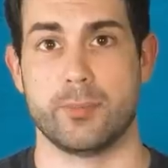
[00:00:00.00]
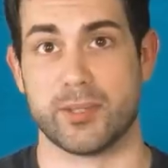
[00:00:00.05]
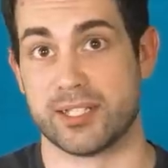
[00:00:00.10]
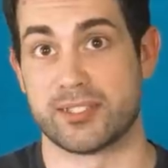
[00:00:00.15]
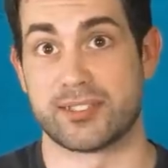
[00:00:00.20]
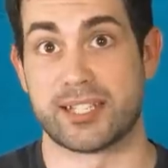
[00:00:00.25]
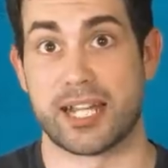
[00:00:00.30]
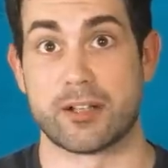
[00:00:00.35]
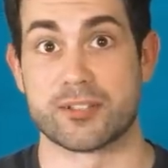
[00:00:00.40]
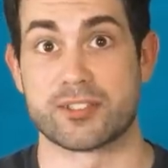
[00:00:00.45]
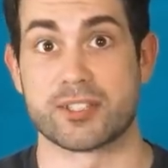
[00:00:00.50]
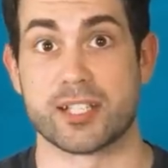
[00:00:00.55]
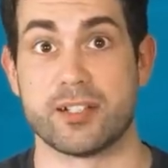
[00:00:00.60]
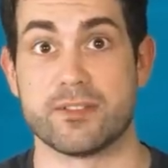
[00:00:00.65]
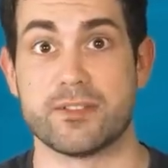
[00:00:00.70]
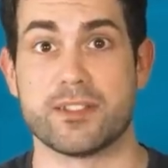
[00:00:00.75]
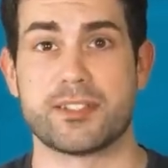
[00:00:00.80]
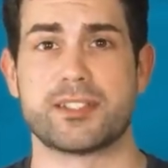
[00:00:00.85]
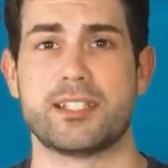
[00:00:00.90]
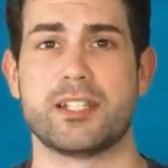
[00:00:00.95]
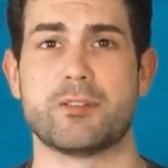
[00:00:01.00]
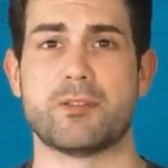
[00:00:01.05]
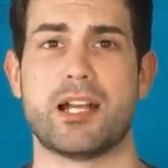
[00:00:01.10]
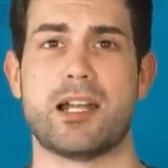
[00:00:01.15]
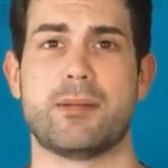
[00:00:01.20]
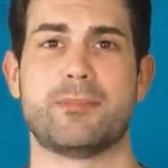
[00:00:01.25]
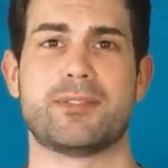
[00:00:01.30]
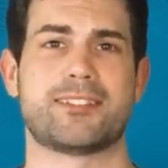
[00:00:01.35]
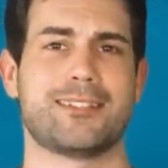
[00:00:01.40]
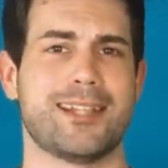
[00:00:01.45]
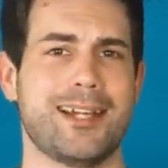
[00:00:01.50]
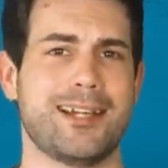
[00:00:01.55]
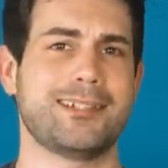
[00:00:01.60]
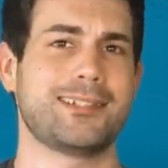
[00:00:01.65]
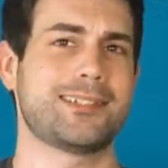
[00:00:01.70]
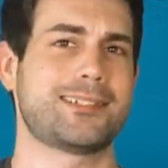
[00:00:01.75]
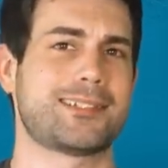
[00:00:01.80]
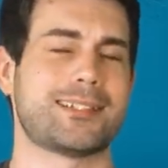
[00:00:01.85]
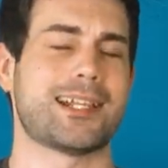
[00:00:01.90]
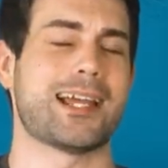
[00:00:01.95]
The biggest downside of the CRAM is
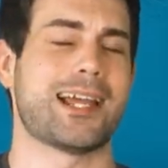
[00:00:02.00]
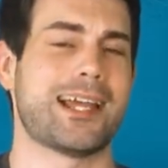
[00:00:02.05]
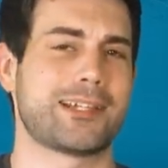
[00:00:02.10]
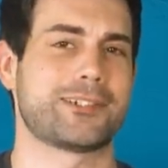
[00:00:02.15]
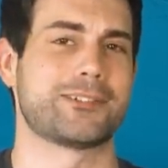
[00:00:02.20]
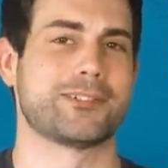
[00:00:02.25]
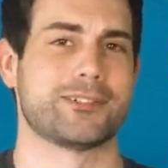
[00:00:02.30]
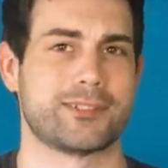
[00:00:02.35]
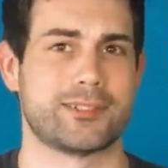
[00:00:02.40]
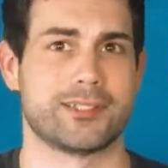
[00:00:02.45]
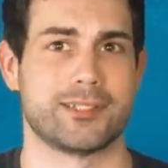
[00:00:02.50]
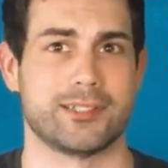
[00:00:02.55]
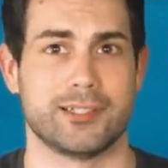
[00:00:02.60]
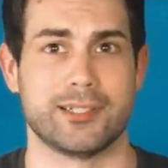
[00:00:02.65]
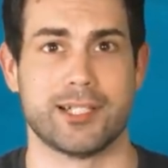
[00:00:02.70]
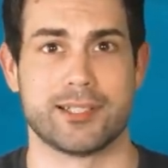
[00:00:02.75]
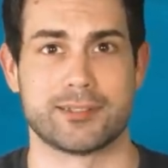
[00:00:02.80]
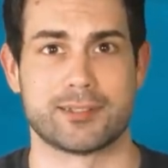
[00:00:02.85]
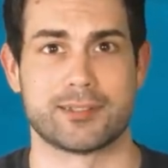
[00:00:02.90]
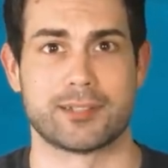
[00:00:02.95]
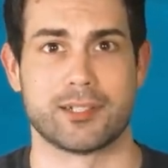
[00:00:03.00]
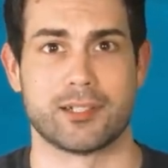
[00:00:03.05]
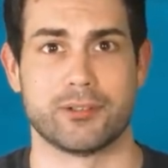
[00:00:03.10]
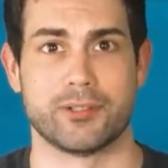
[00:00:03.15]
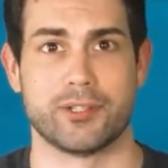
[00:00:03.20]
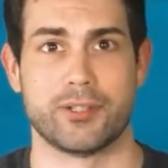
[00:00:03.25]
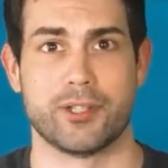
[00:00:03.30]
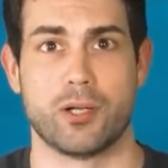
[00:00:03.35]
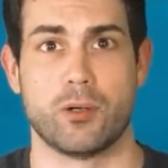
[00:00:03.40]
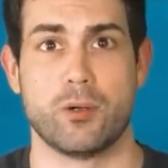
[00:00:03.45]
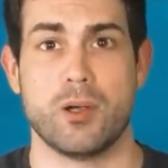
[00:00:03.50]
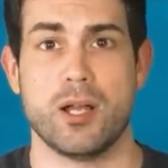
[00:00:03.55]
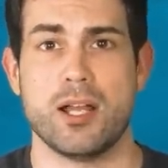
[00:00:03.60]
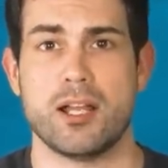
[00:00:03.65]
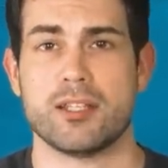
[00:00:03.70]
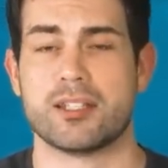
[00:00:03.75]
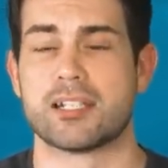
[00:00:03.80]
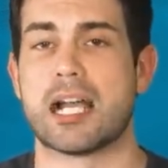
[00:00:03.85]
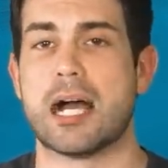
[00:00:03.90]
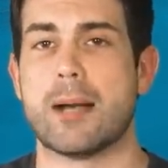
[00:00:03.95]
not its accuracy necessarily though.
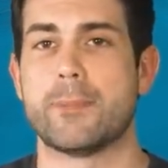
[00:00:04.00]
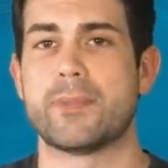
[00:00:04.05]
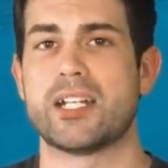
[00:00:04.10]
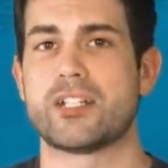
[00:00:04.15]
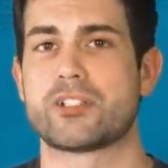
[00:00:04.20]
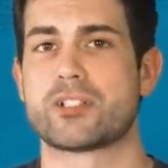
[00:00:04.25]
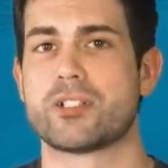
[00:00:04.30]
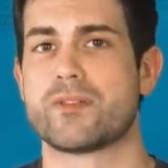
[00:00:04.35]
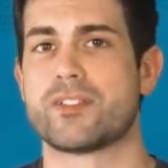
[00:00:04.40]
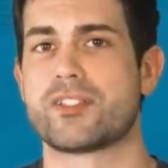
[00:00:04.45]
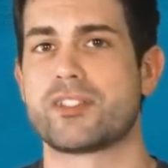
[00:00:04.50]
The combination of